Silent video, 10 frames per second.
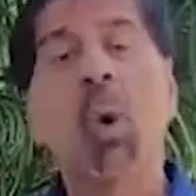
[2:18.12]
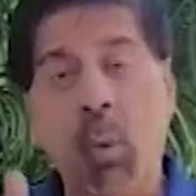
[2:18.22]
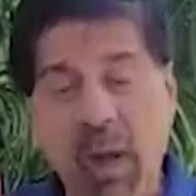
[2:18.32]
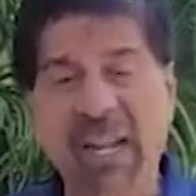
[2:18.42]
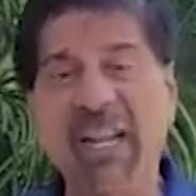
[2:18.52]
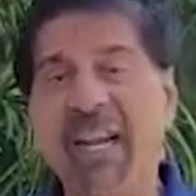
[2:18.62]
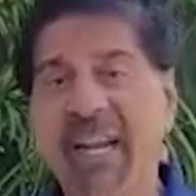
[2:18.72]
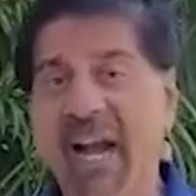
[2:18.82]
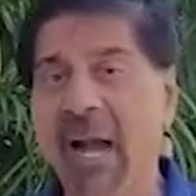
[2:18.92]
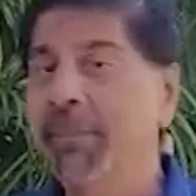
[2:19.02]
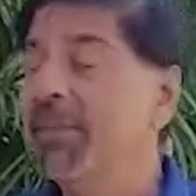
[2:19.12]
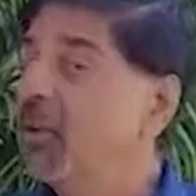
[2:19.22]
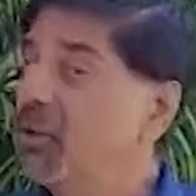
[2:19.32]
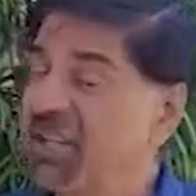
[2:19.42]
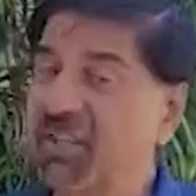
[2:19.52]
Well in India,
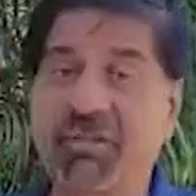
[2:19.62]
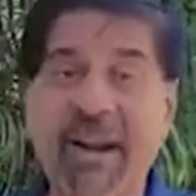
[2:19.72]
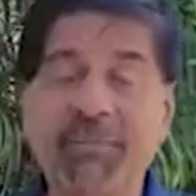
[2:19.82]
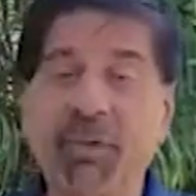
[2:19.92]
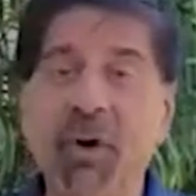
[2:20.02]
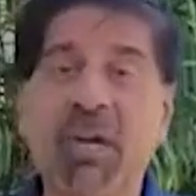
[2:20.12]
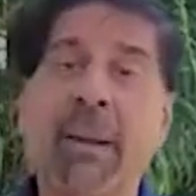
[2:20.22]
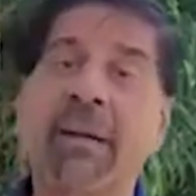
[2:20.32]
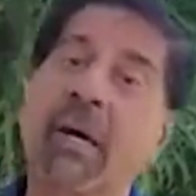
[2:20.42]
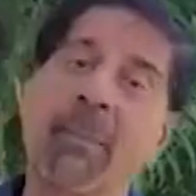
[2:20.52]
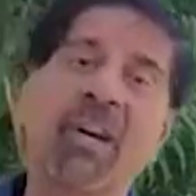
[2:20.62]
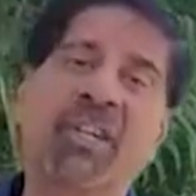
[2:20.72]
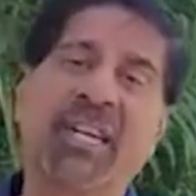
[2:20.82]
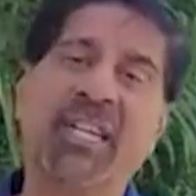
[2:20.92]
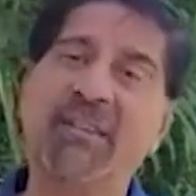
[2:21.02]
just scrape through. Come on,
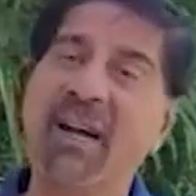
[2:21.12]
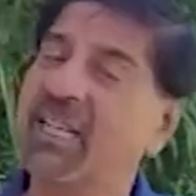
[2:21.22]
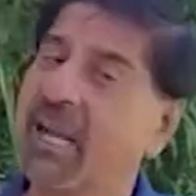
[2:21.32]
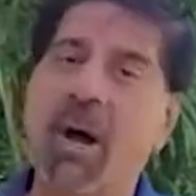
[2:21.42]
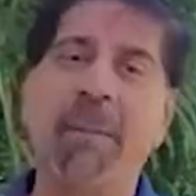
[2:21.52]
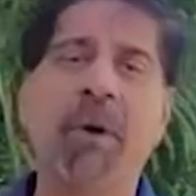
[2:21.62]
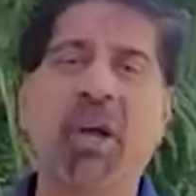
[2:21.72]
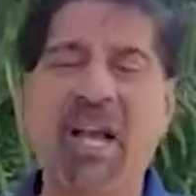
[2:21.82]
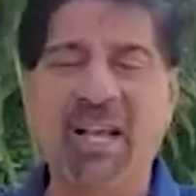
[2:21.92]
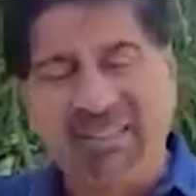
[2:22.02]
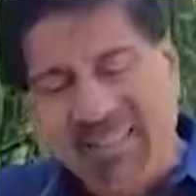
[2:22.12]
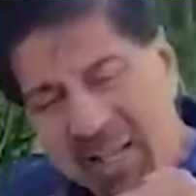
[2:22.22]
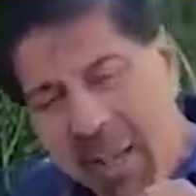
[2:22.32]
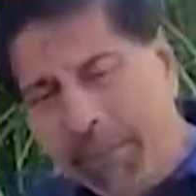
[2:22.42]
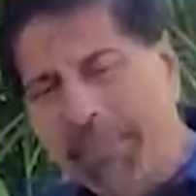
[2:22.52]
Shikhar Dhawan, come on, bowlers.
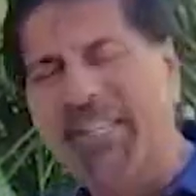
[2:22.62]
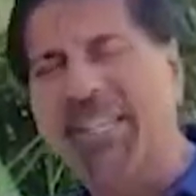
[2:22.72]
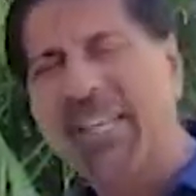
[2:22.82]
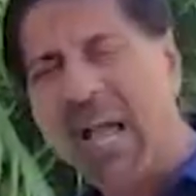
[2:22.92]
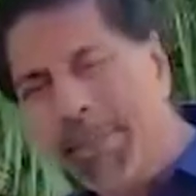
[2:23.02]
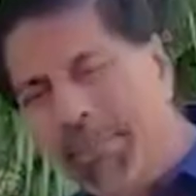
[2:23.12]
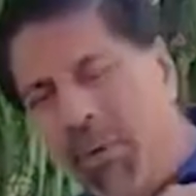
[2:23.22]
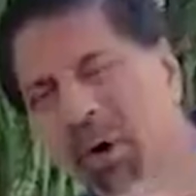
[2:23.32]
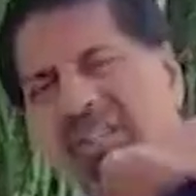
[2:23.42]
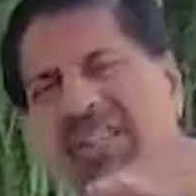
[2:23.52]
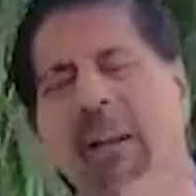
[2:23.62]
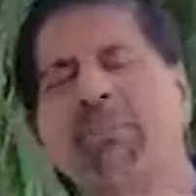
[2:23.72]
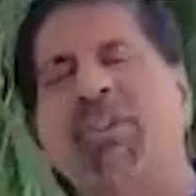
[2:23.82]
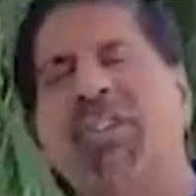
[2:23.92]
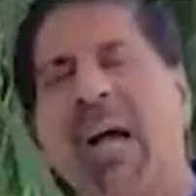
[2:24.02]
Pitch it up, bowl
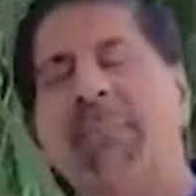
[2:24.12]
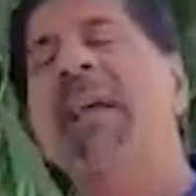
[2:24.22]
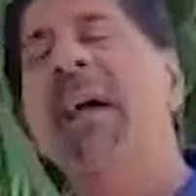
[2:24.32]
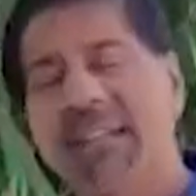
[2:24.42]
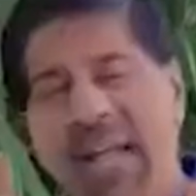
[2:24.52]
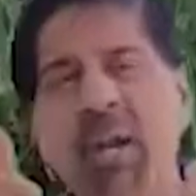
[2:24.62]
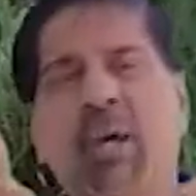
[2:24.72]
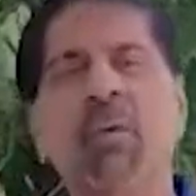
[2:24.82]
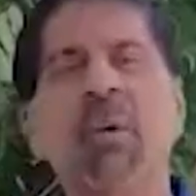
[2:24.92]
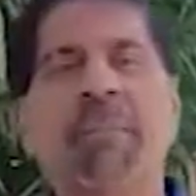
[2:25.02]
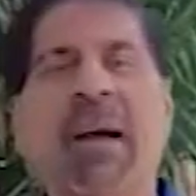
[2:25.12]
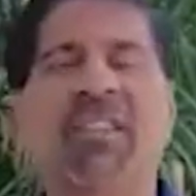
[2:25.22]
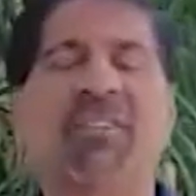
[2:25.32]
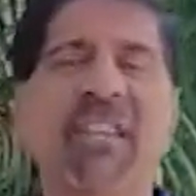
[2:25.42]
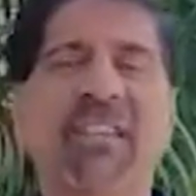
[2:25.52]
stump to stump. Then you can win
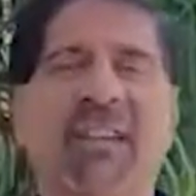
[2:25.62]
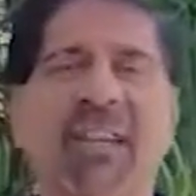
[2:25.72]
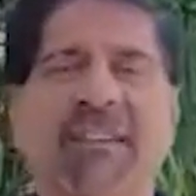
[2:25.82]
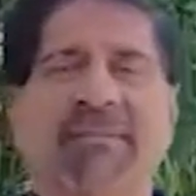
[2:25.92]
matches easily.